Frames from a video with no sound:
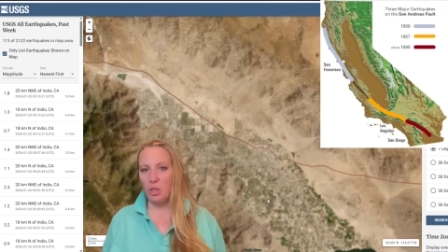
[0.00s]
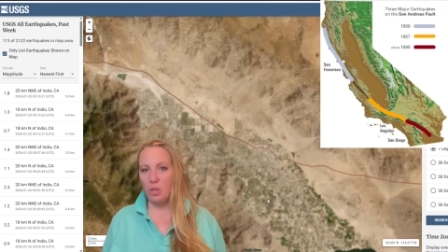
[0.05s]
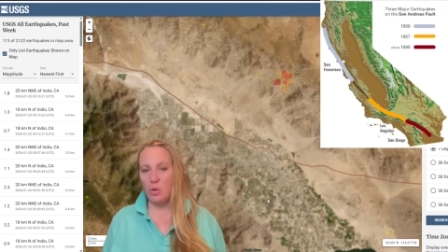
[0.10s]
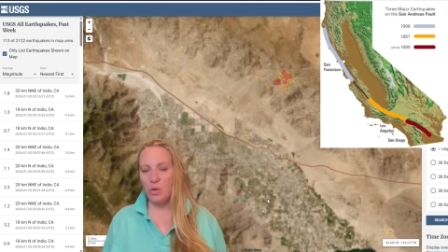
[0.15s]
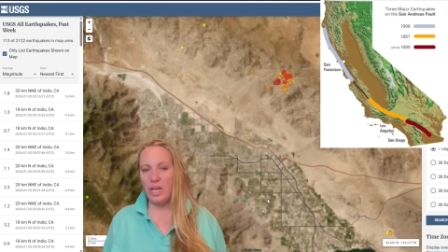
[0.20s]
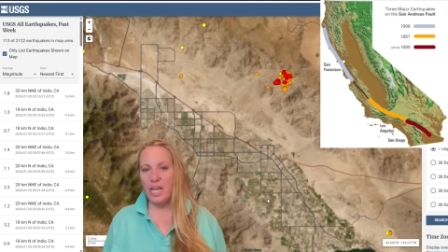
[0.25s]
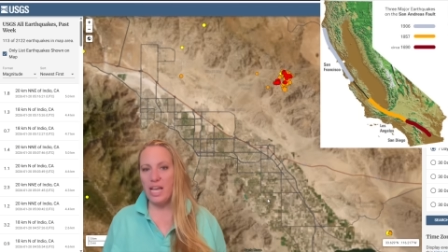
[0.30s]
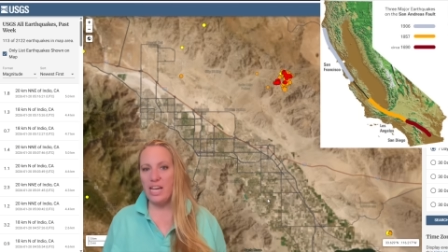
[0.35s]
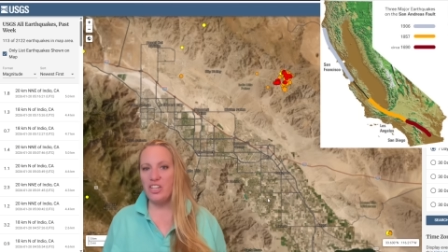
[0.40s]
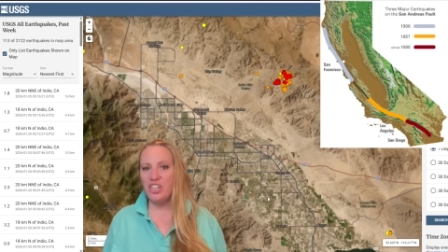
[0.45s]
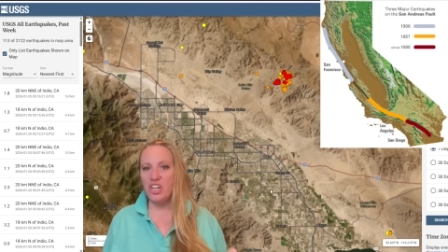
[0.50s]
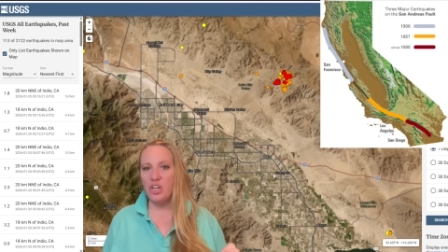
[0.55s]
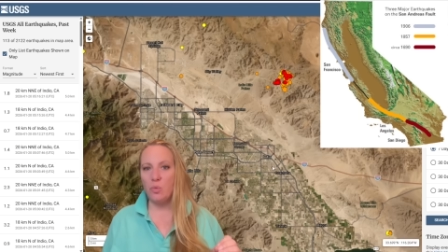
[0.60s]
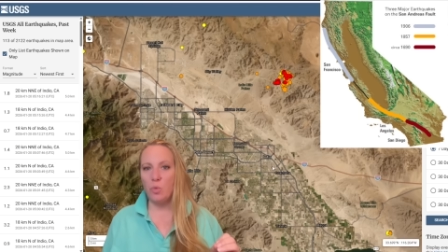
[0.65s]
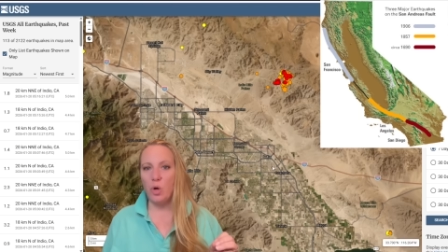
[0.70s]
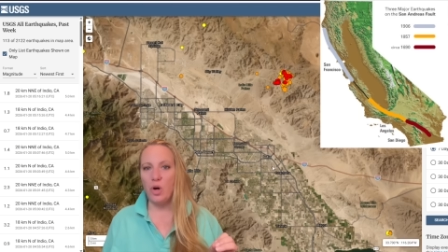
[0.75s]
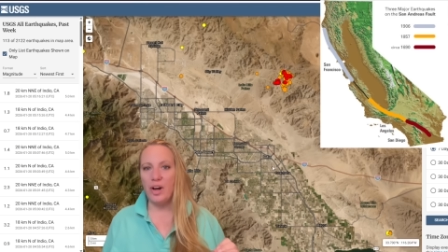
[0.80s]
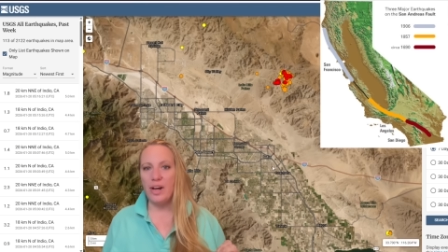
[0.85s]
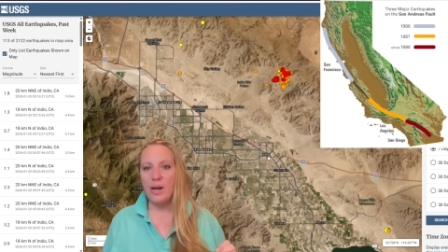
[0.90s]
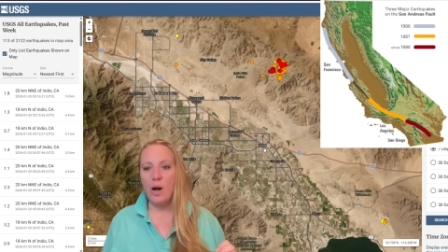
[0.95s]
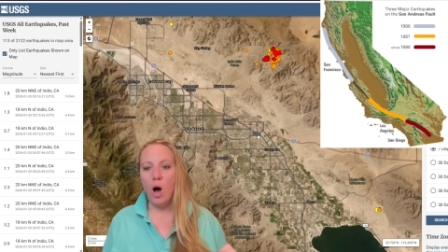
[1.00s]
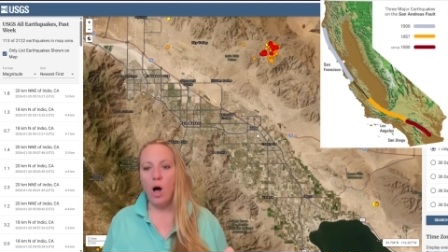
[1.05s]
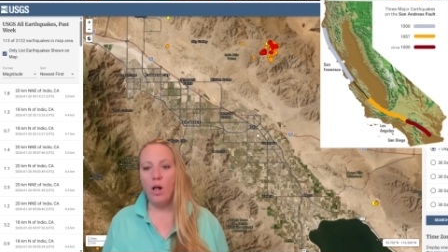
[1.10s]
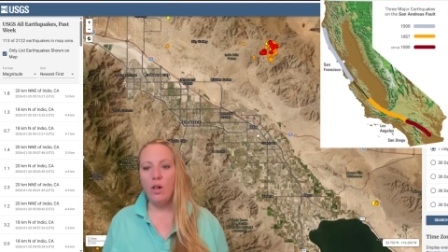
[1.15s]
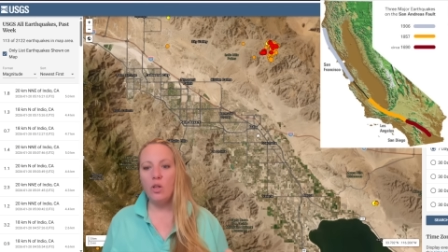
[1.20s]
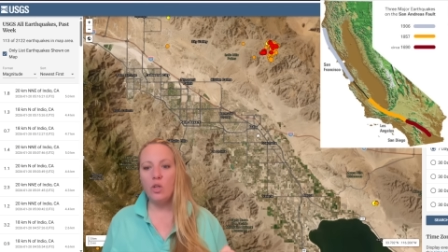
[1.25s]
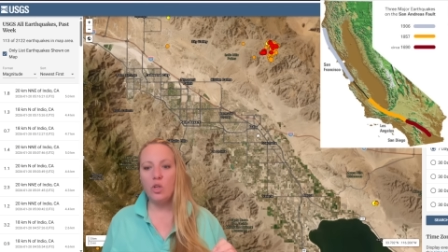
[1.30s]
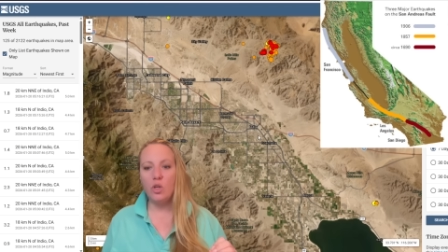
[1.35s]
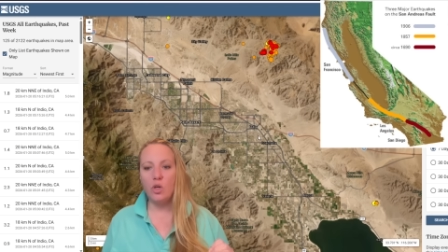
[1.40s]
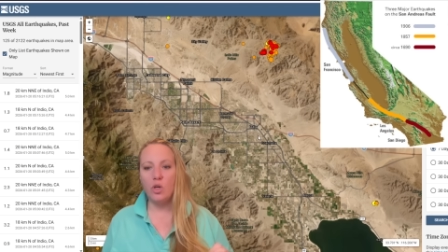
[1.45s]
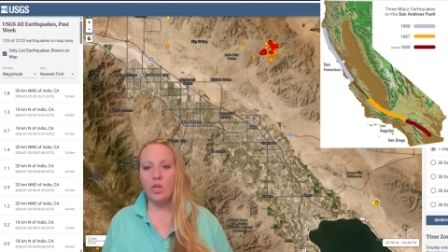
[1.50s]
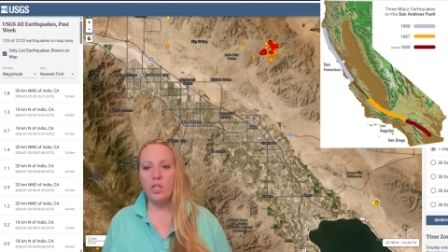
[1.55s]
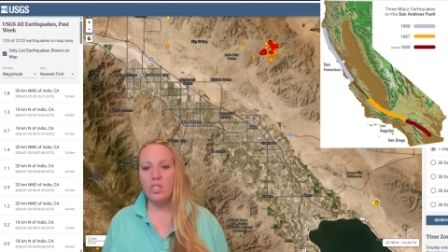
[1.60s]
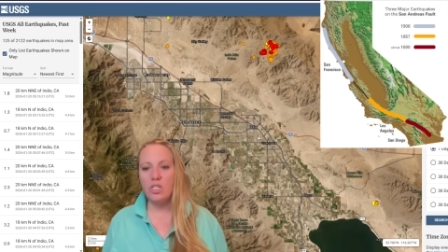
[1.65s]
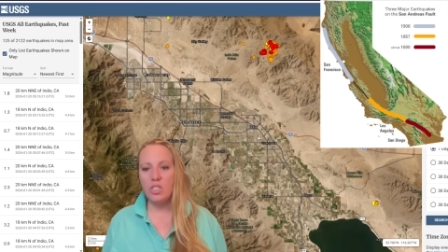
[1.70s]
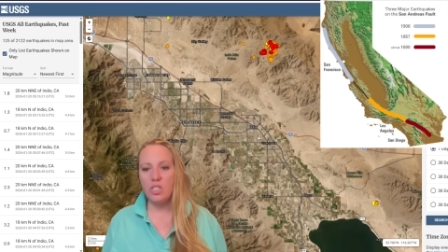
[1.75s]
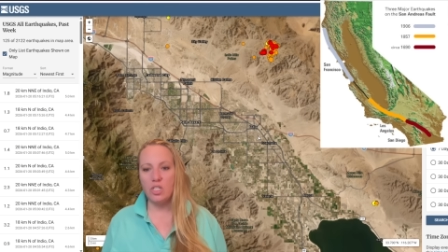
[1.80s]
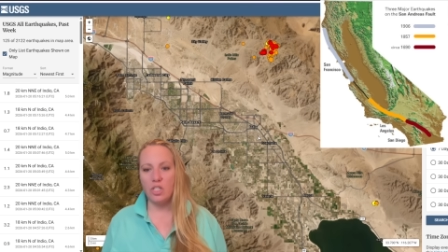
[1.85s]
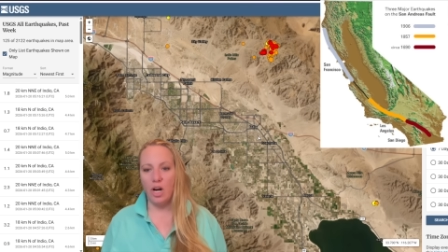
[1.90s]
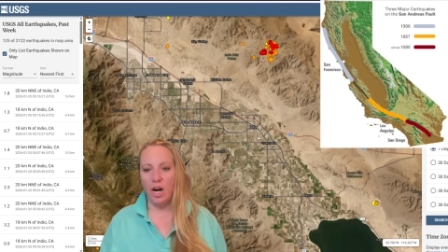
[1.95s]
location where it all could
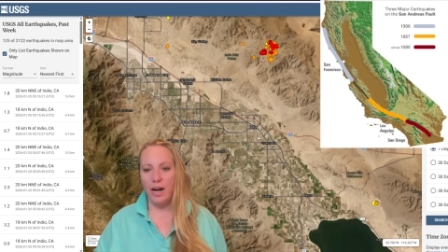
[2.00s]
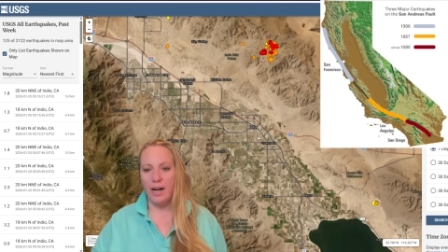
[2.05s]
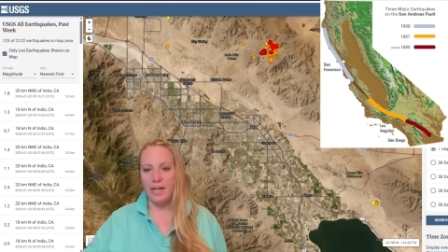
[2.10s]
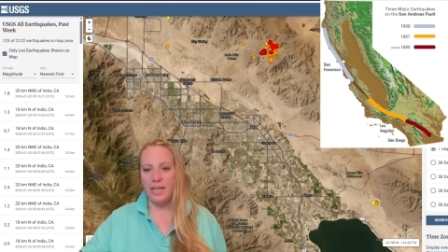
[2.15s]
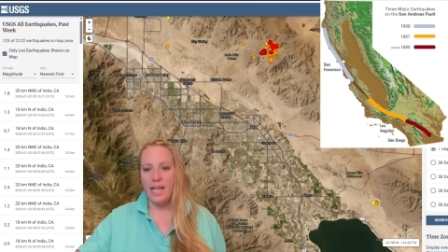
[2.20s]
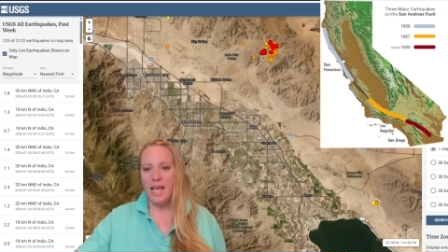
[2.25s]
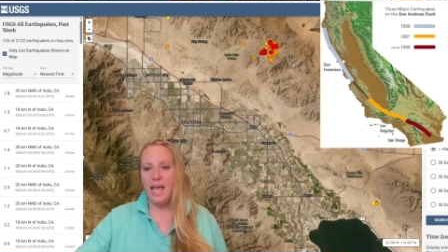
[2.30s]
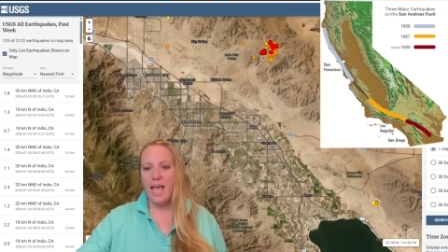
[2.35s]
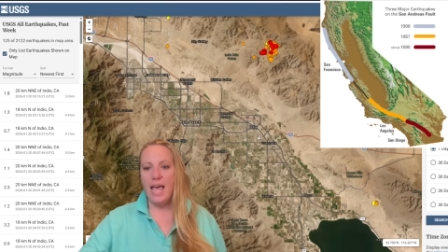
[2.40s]
start.